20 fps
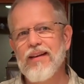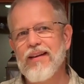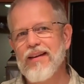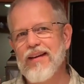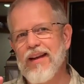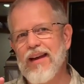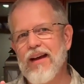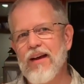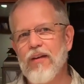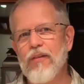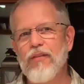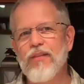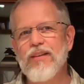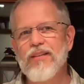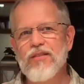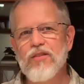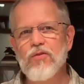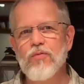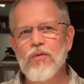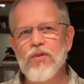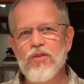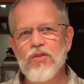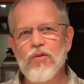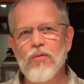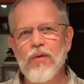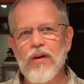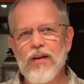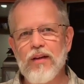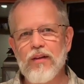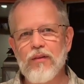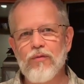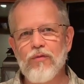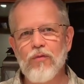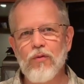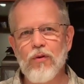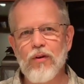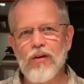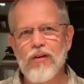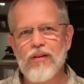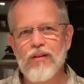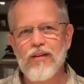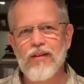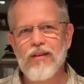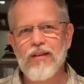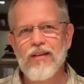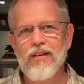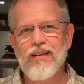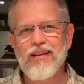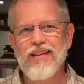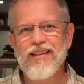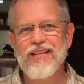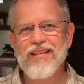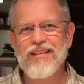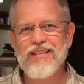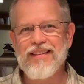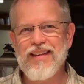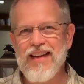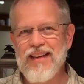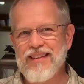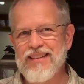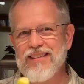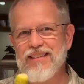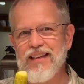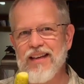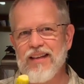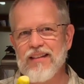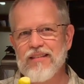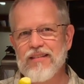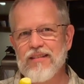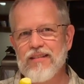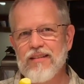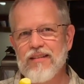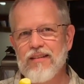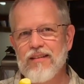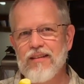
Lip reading: Now, this is what you're waiting for, the taste test.